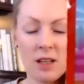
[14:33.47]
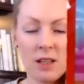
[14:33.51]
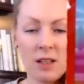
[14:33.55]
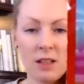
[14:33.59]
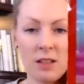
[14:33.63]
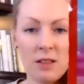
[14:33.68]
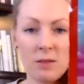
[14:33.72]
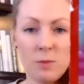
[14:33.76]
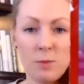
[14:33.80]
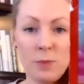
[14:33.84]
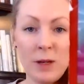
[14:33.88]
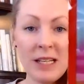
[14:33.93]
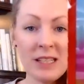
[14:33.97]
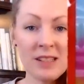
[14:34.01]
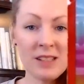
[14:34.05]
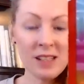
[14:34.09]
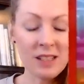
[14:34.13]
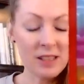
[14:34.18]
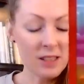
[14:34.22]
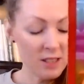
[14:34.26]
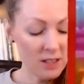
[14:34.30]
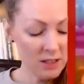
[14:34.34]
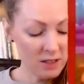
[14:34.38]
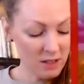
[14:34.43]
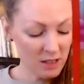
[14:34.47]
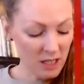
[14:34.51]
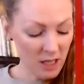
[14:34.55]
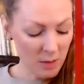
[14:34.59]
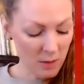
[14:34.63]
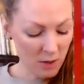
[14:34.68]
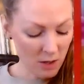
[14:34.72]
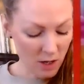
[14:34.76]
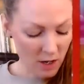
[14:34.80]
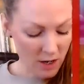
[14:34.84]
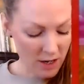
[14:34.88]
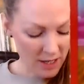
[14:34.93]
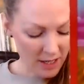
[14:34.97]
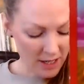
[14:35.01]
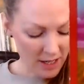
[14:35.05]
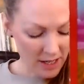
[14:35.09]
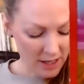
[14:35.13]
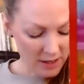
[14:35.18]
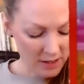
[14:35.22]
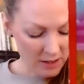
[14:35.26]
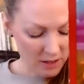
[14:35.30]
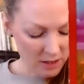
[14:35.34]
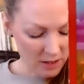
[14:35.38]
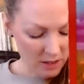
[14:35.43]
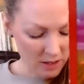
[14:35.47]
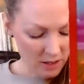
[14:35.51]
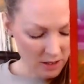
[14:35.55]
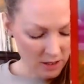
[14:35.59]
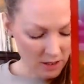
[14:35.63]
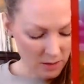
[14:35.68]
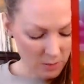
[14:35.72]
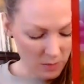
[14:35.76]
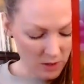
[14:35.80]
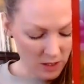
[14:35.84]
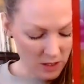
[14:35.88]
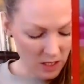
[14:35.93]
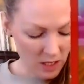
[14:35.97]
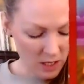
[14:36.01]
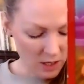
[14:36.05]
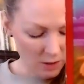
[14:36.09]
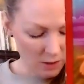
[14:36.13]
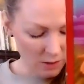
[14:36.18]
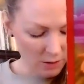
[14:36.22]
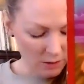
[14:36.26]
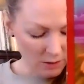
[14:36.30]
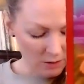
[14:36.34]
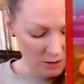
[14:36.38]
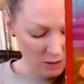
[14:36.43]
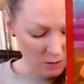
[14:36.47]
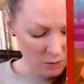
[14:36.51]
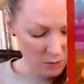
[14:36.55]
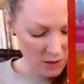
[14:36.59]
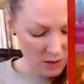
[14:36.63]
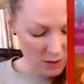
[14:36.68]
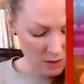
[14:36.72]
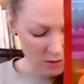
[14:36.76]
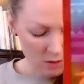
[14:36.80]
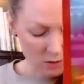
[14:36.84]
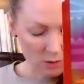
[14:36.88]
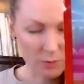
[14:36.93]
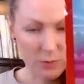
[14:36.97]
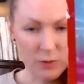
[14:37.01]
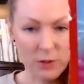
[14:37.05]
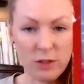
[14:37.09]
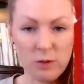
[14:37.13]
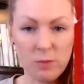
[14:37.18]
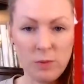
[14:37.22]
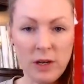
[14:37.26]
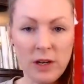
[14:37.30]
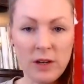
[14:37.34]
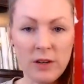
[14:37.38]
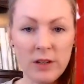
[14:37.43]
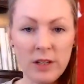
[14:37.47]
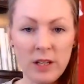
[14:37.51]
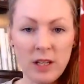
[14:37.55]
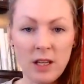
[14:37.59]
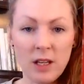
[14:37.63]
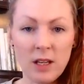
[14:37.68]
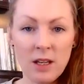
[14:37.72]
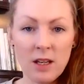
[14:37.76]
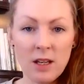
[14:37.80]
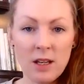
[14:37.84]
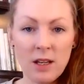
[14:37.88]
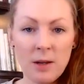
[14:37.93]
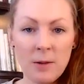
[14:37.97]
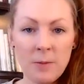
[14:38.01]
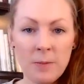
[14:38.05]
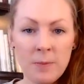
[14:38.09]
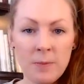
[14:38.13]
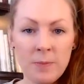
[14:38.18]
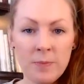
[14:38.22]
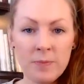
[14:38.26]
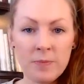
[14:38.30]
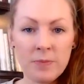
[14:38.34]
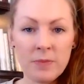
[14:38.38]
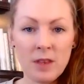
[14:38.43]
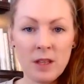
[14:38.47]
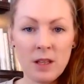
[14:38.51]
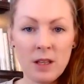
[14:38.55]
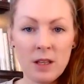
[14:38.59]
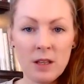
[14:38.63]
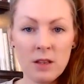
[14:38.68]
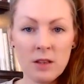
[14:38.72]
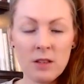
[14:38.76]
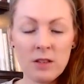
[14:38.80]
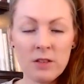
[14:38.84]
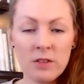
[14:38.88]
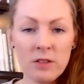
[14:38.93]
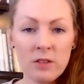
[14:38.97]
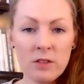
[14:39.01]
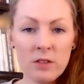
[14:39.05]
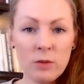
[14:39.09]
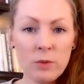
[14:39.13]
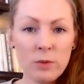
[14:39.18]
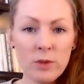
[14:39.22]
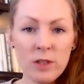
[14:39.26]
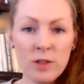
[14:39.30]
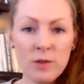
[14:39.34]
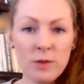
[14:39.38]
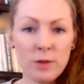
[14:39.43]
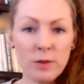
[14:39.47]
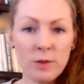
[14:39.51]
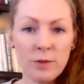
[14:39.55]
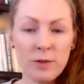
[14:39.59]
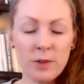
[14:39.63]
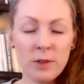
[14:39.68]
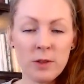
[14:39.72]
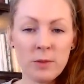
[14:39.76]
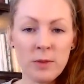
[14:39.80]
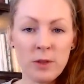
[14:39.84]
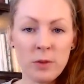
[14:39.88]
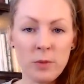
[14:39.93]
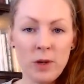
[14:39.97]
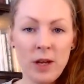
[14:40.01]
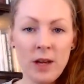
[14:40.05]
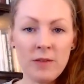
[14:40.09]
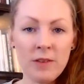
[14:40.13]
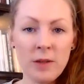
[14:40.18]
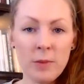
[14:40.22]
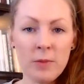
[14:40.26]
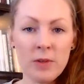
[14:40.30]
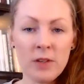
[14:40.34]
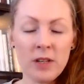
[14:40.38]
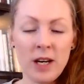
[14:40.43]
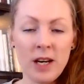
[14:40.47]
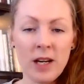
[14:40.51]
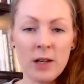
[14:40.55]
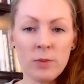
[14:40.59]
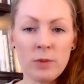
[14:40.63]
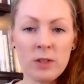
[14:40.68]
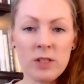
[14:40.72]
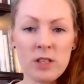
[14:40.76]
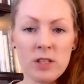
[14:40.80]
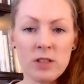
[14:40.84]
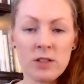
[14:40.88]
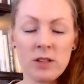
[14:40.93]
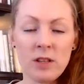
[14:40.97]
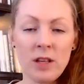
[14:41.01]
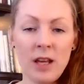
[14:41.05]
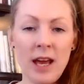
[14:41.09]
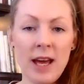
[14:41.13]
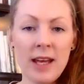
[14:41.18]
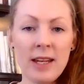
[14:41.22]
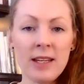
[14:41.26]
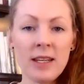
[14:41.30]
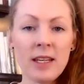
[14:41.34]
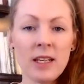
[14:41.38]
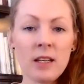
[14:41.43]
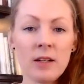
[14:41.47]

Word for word: Is basically the same card as material and spiritual prosperity. This is a wish fulfillment. We have number 9, which is ending